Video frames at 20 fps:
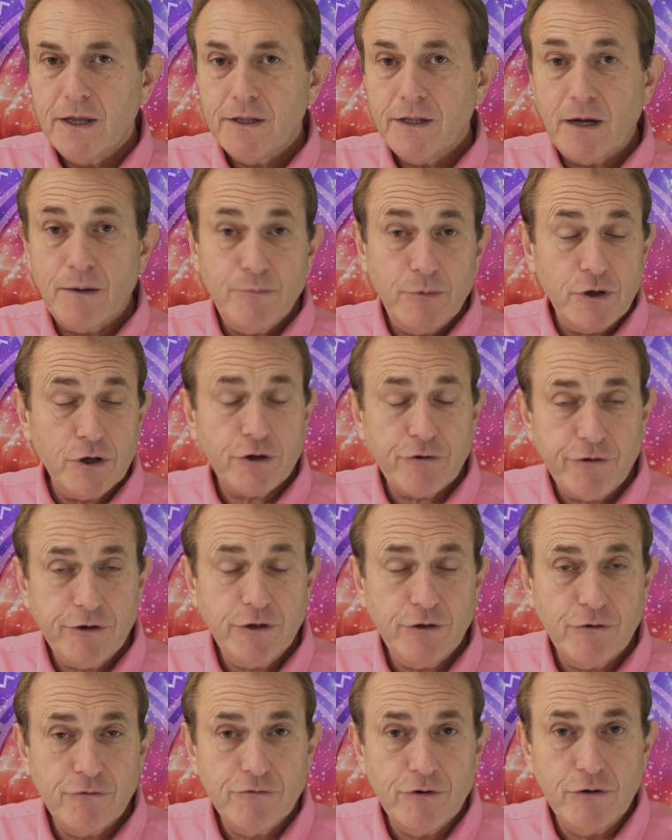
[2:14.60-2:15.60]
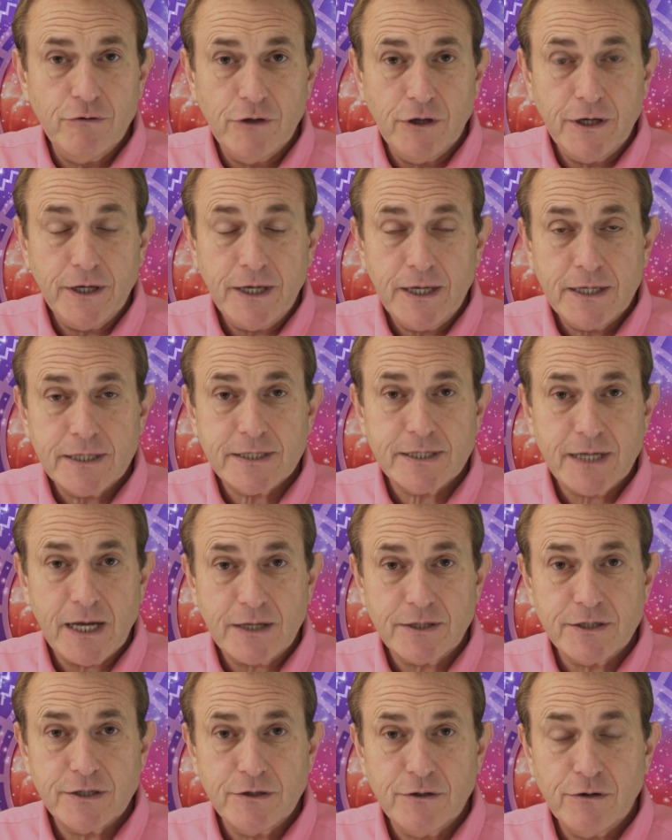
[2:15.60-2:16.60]
Now, Mercury, your ruler, is
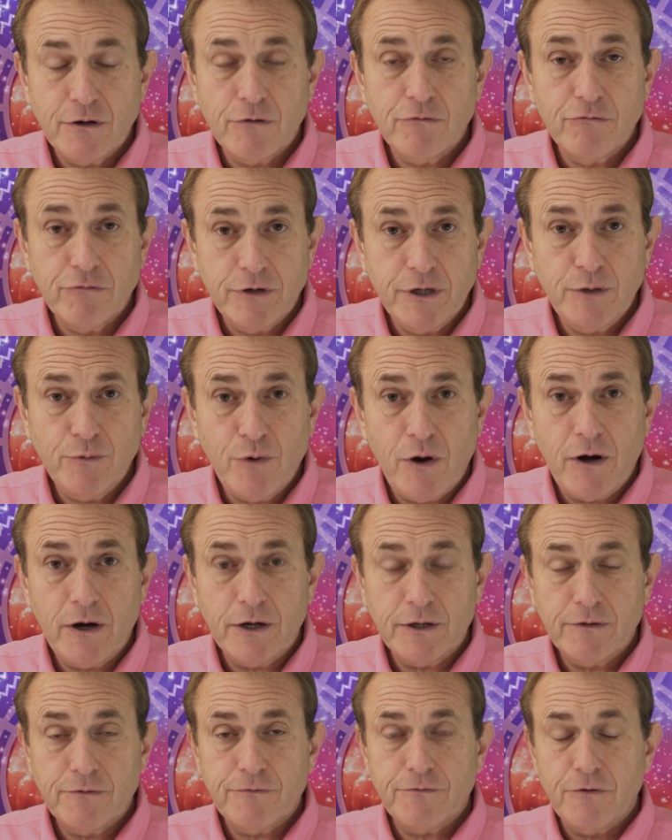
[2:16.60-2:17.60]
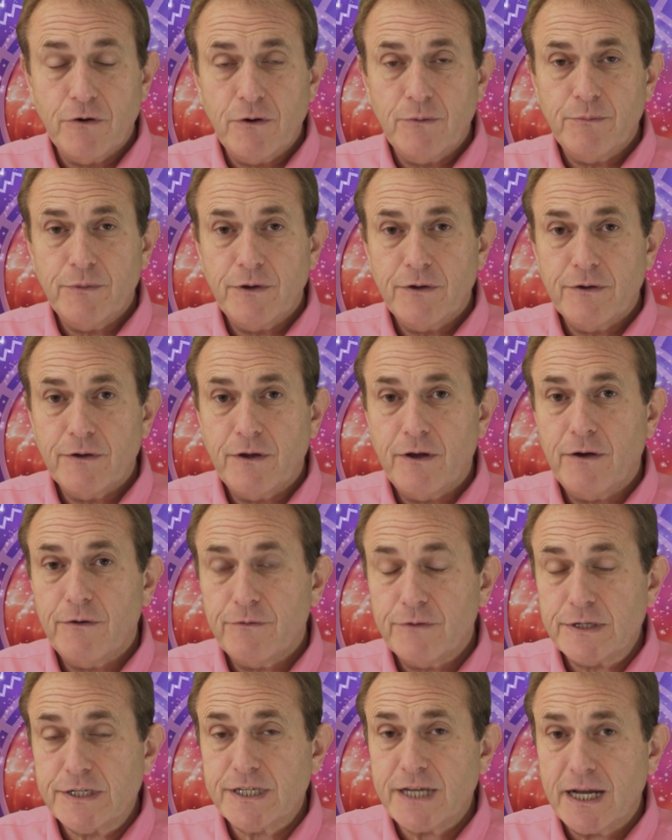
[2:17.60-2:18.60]
set to rewind from
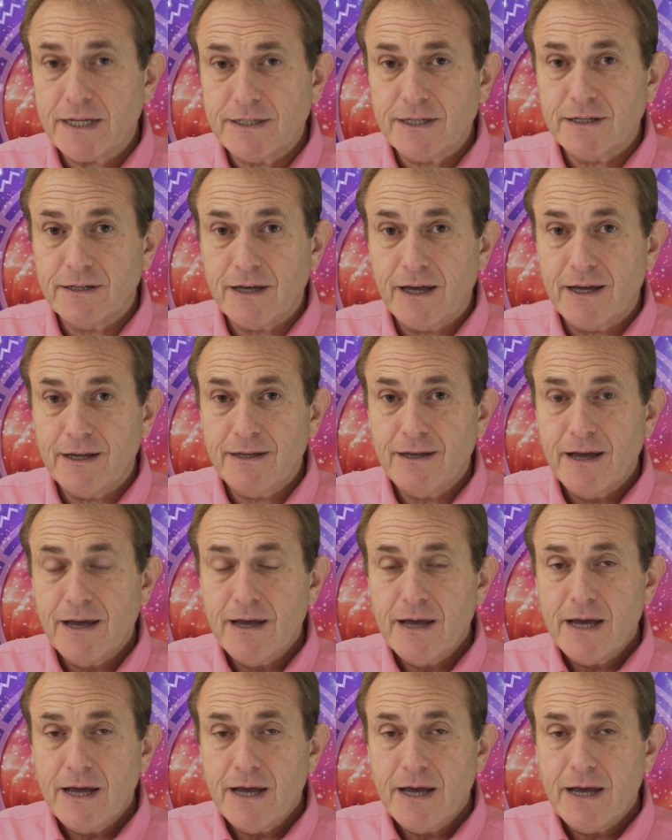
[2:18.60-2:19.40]
uh, Saturday,